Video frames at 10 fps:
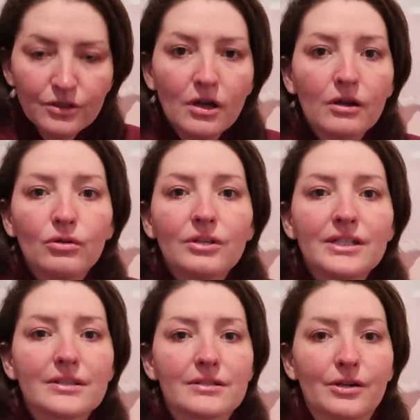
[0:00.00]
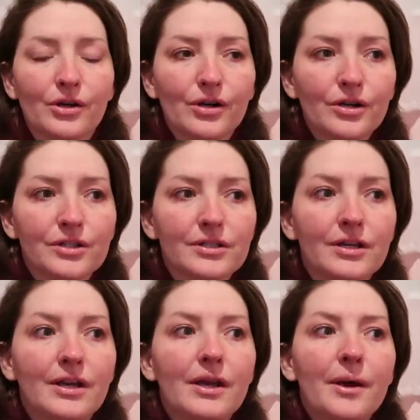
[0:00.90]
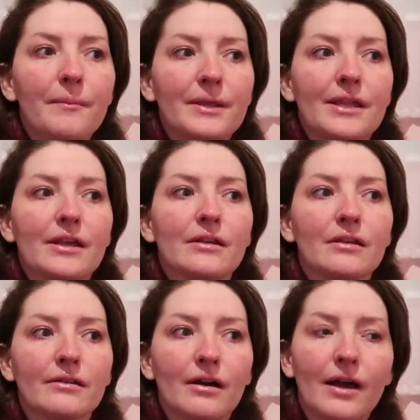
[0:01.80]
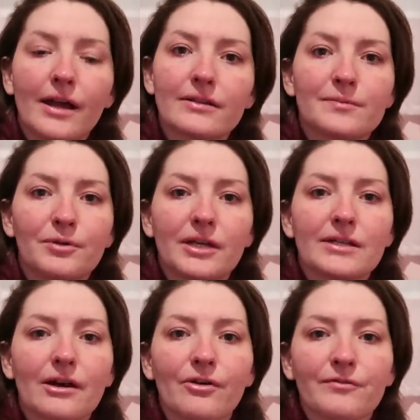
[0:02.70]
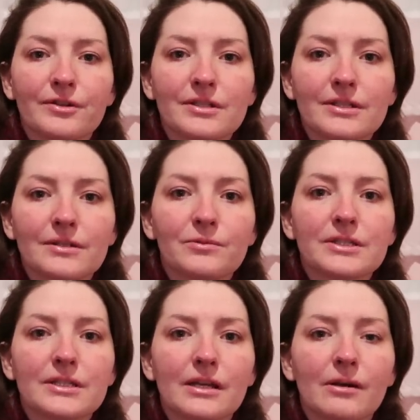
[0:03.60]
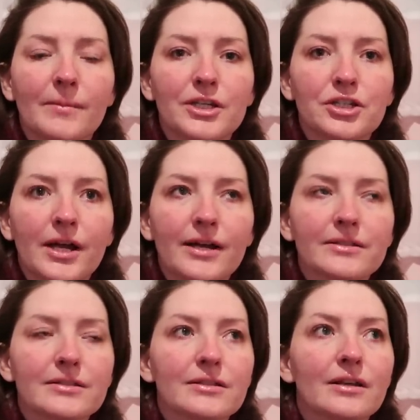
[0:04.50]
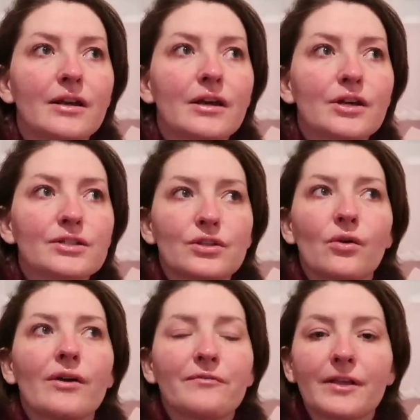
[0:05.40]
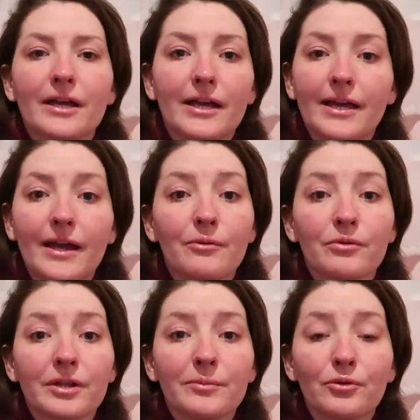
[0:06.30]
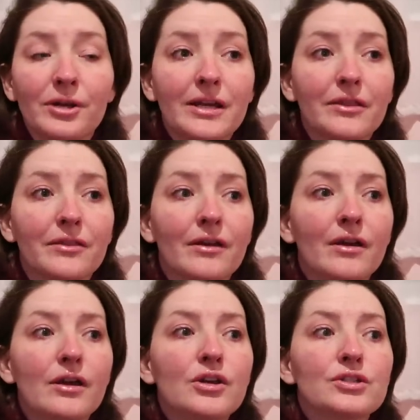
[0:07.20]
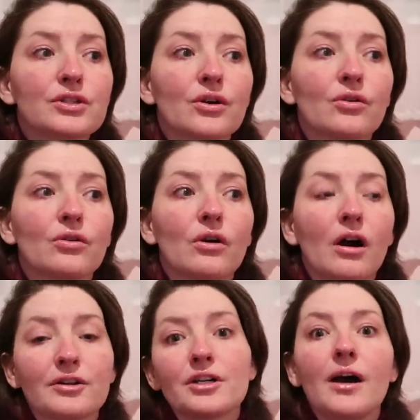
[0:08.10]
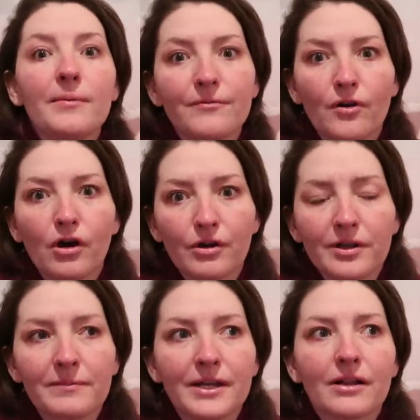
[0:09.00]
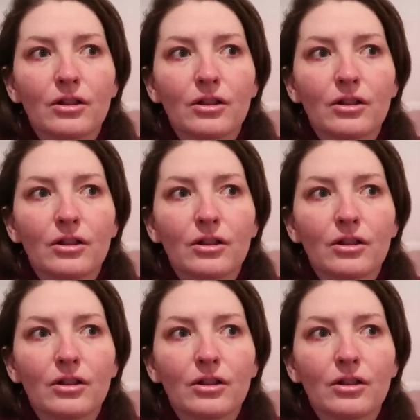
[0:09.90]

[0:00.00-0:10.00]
not only does it hurt, but then I explained how it feels like someone's sitting on my chest, so I feel like I can't really breathe. So on top of already being